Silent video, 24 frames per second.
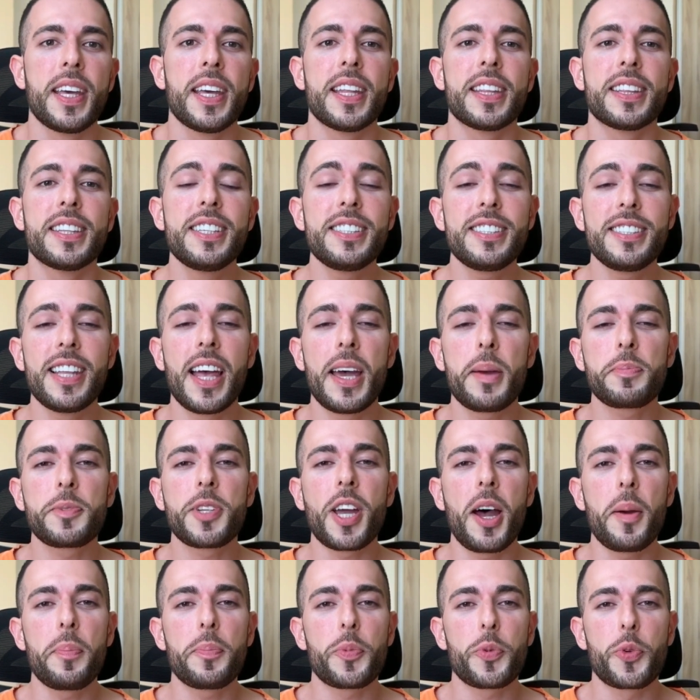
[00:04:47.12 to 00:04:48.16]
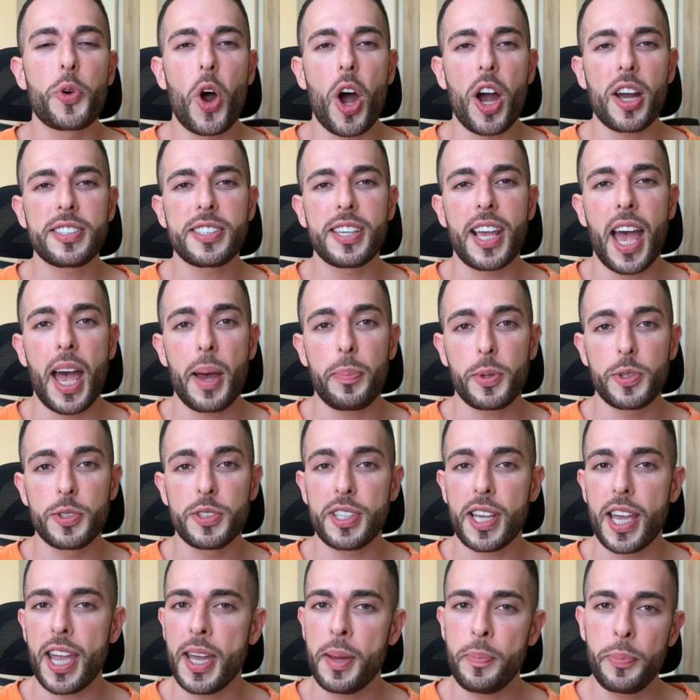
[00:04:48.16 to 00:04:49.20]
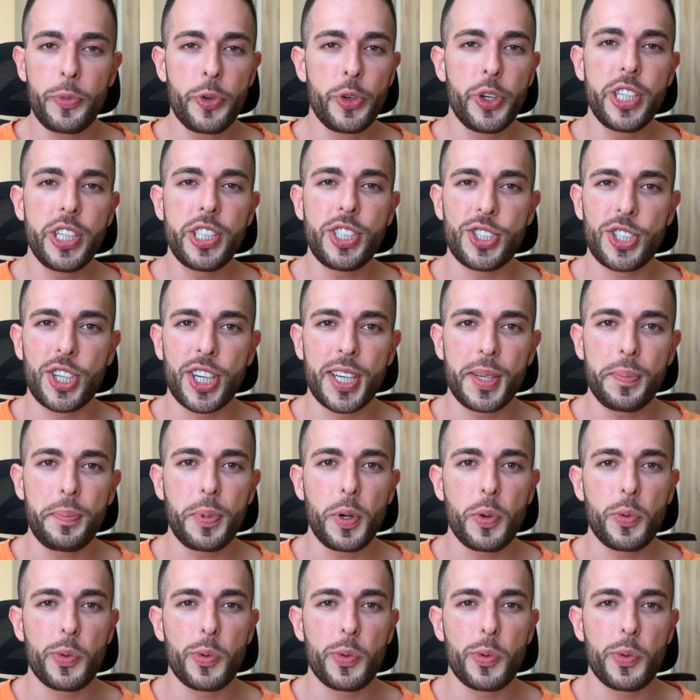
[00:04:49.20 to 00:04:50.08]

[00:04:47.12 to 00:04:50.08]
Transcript: This laptop rocks Apple's M3 chip,